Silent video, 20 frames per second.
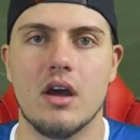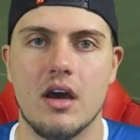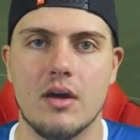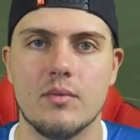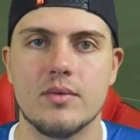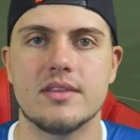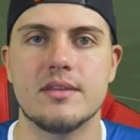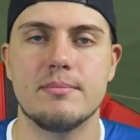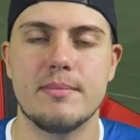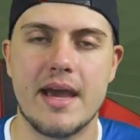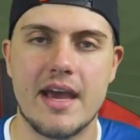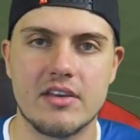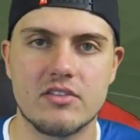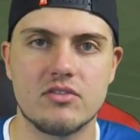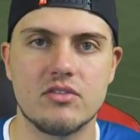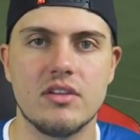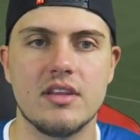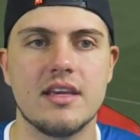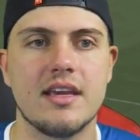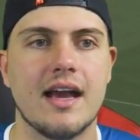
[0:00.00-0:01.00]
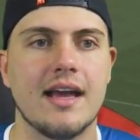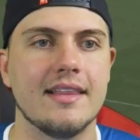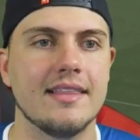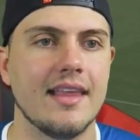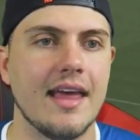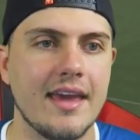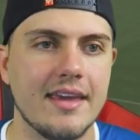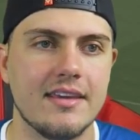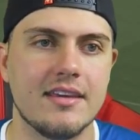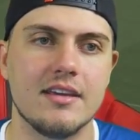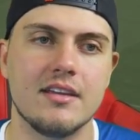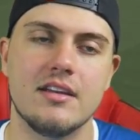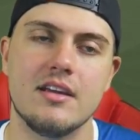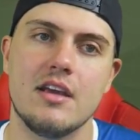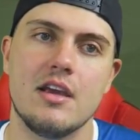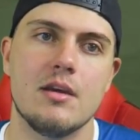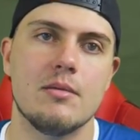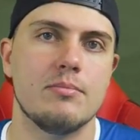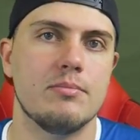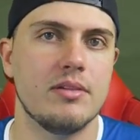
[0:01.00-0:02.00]
on with the Master League. I like it.
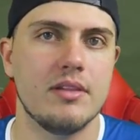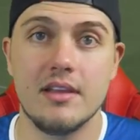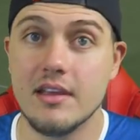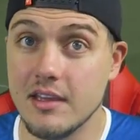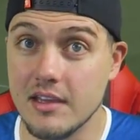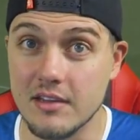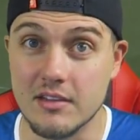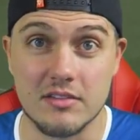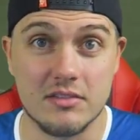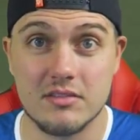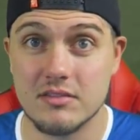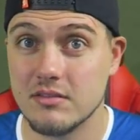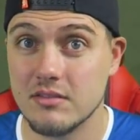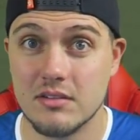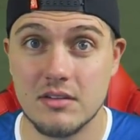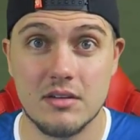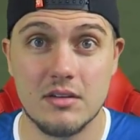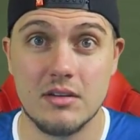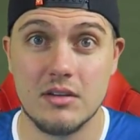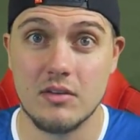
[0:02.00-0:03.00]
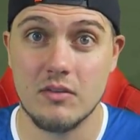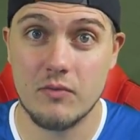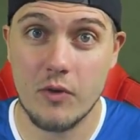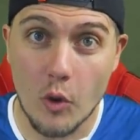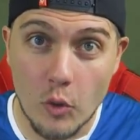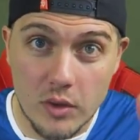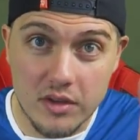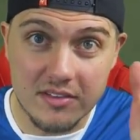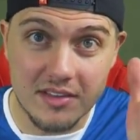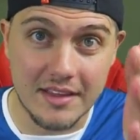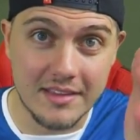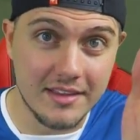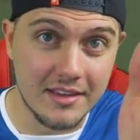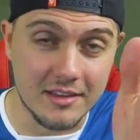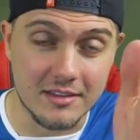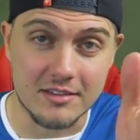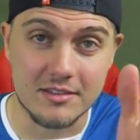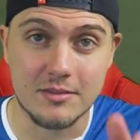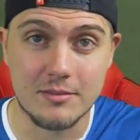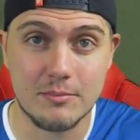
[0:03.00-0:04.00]
Please, focus on
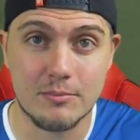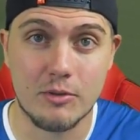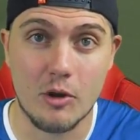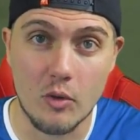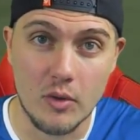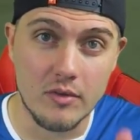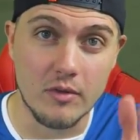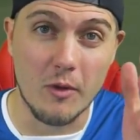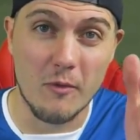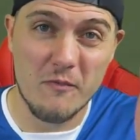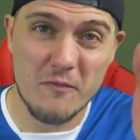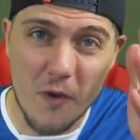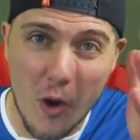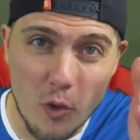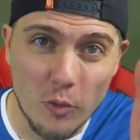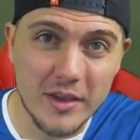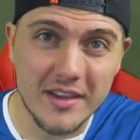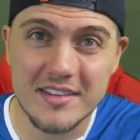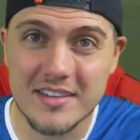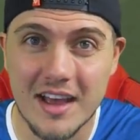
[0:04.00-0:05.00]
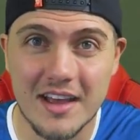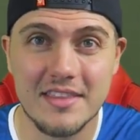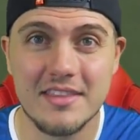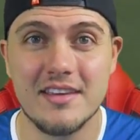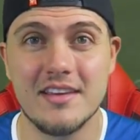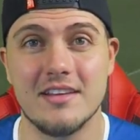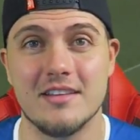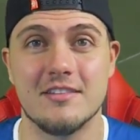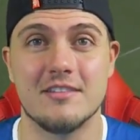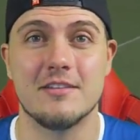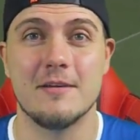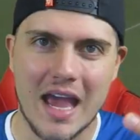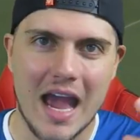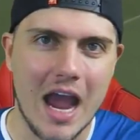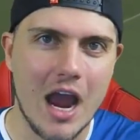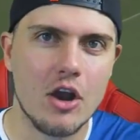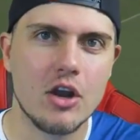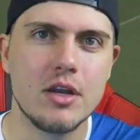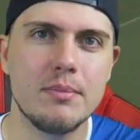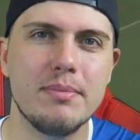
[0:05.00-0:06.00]
this. Pro Evo, focus on this.
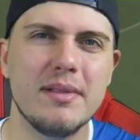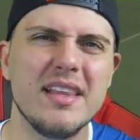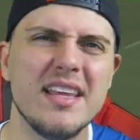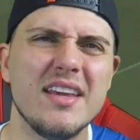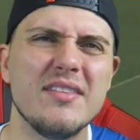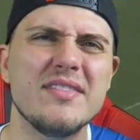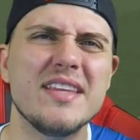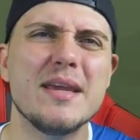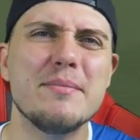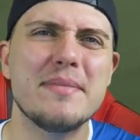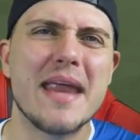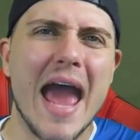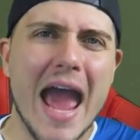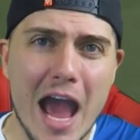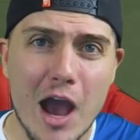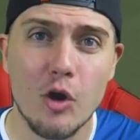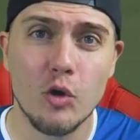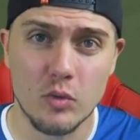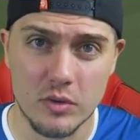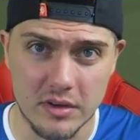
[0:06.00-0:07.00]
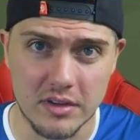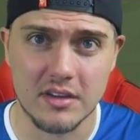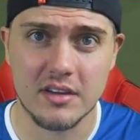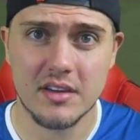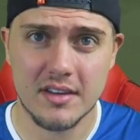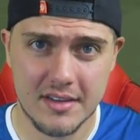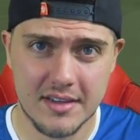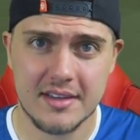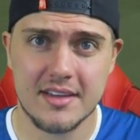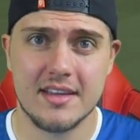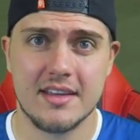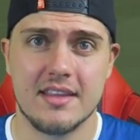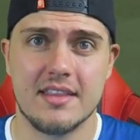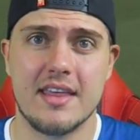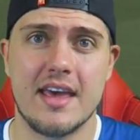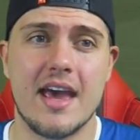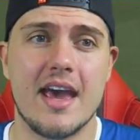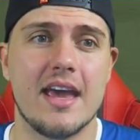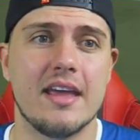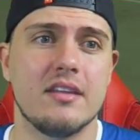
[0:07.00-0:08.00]
I already believe deep down
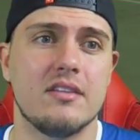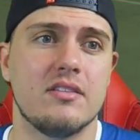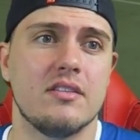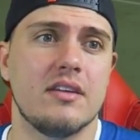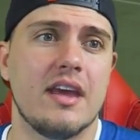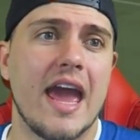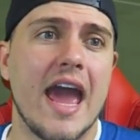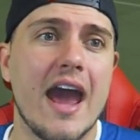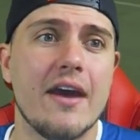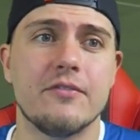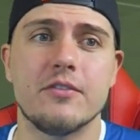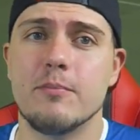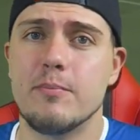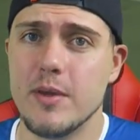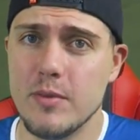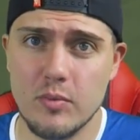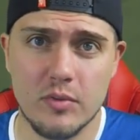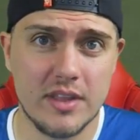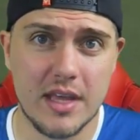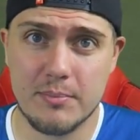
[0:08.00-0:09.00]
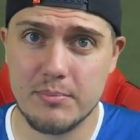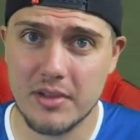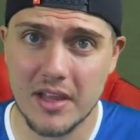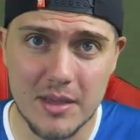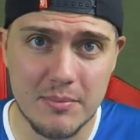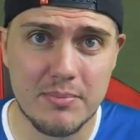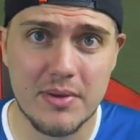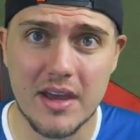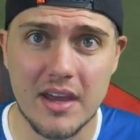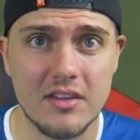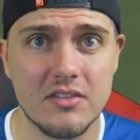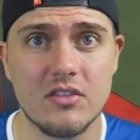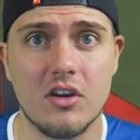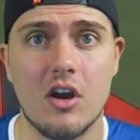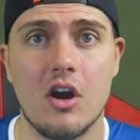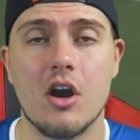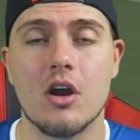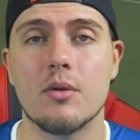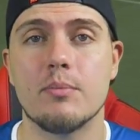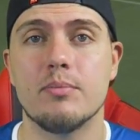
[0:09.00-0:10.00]
that half the people that play PES
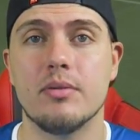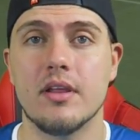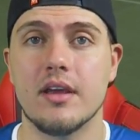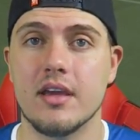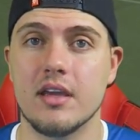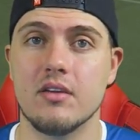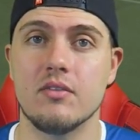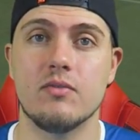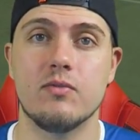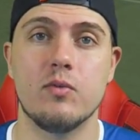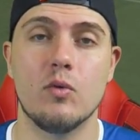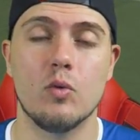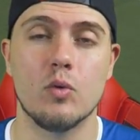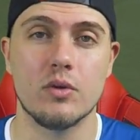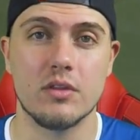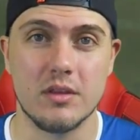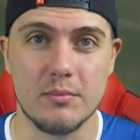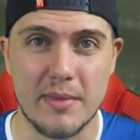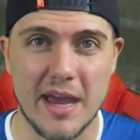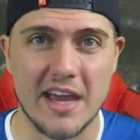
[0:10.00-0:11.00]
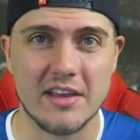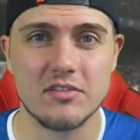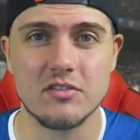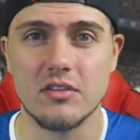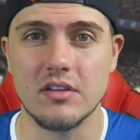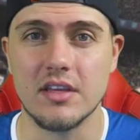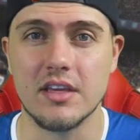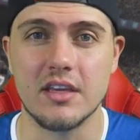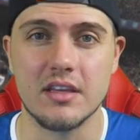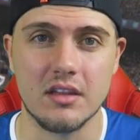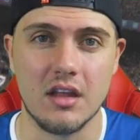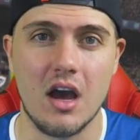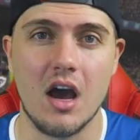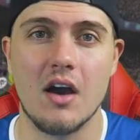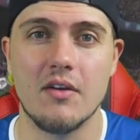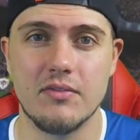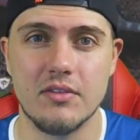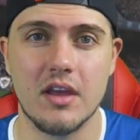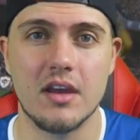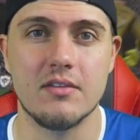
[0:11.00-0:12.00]
are playing for the Master League and the
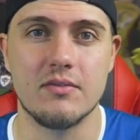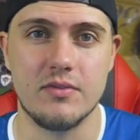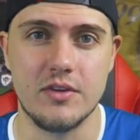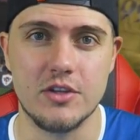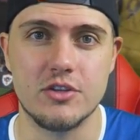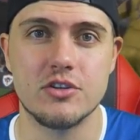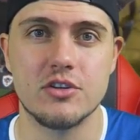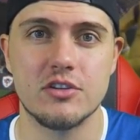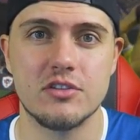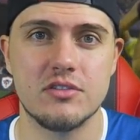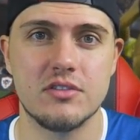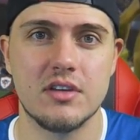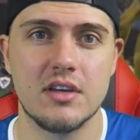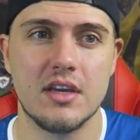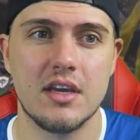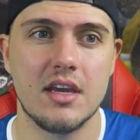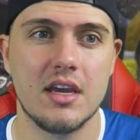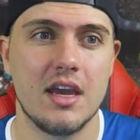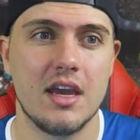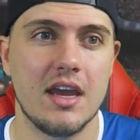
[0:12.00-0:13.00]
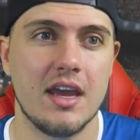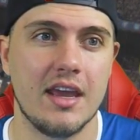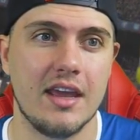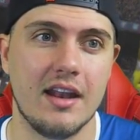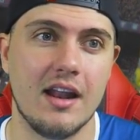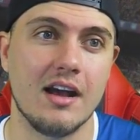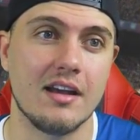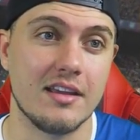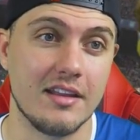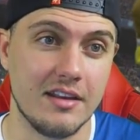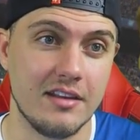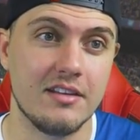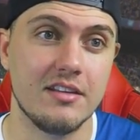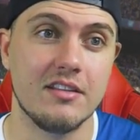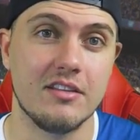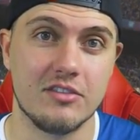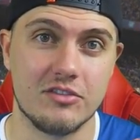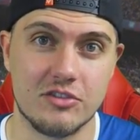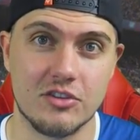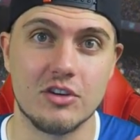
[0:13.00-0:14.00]
offline features. And I'll get into
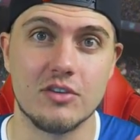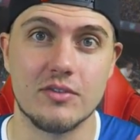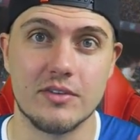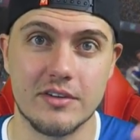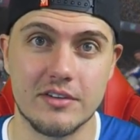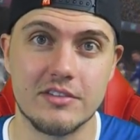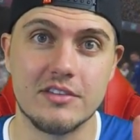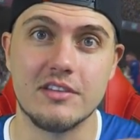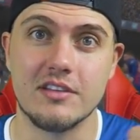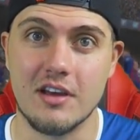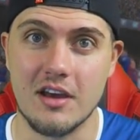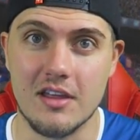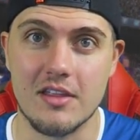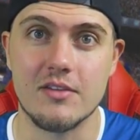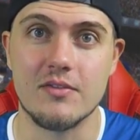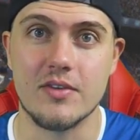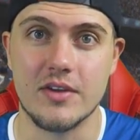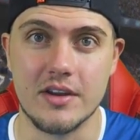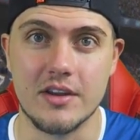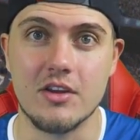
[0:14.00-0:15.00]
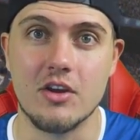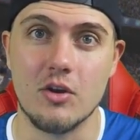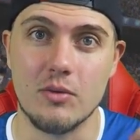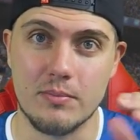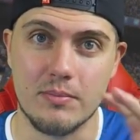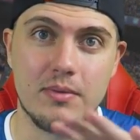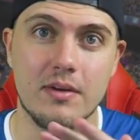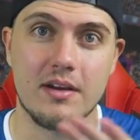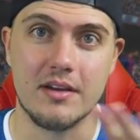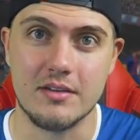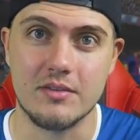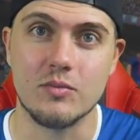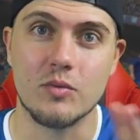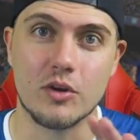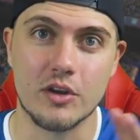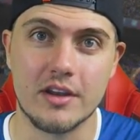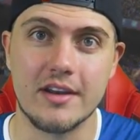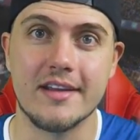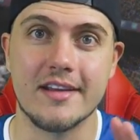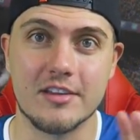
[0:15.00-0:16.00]
the servers in the other video, but
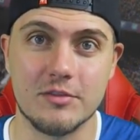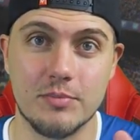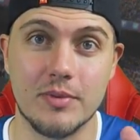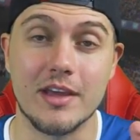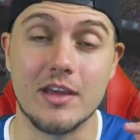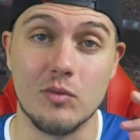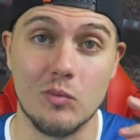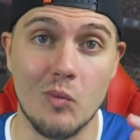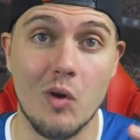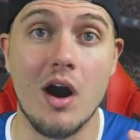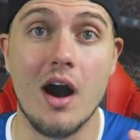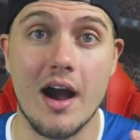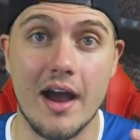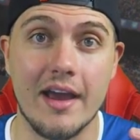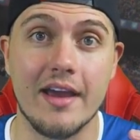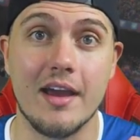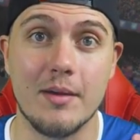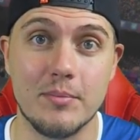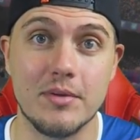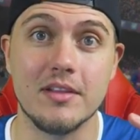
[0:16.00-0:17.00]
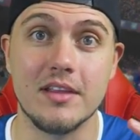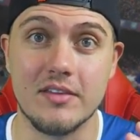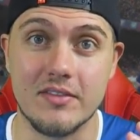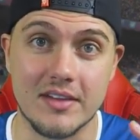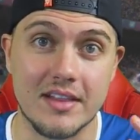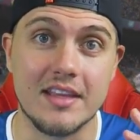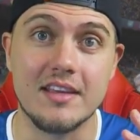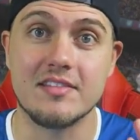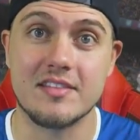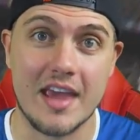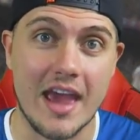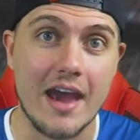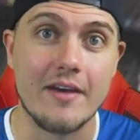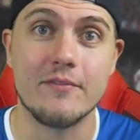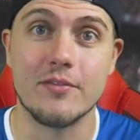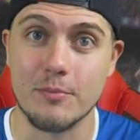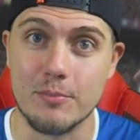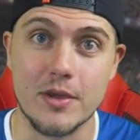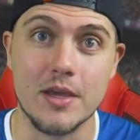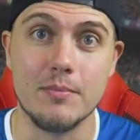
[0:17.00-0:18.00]
we're going to explain why I believe at least
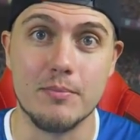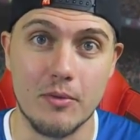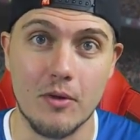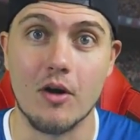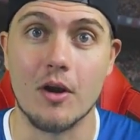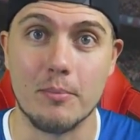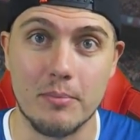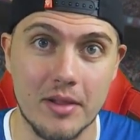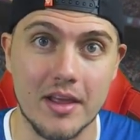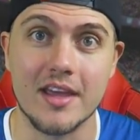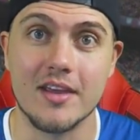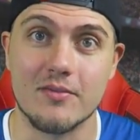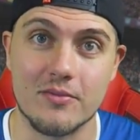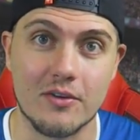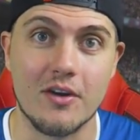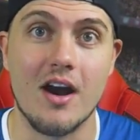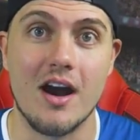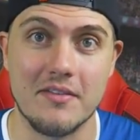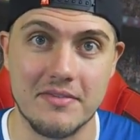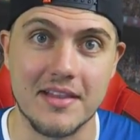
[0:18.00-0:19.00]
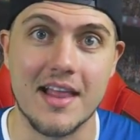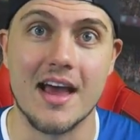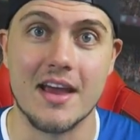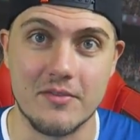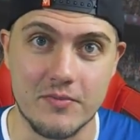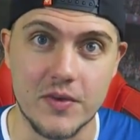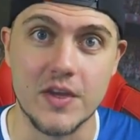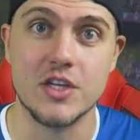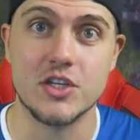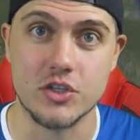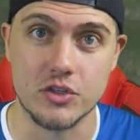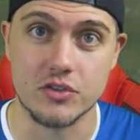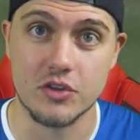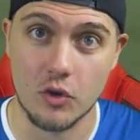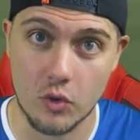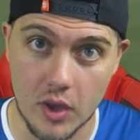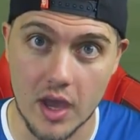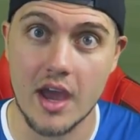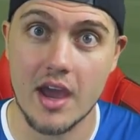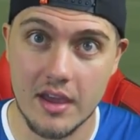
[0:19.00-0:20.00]
half the people are playing for offline features,
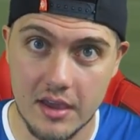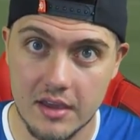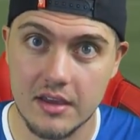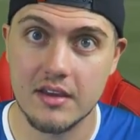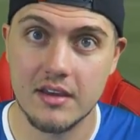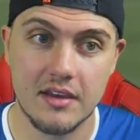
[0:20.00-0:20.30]
okay?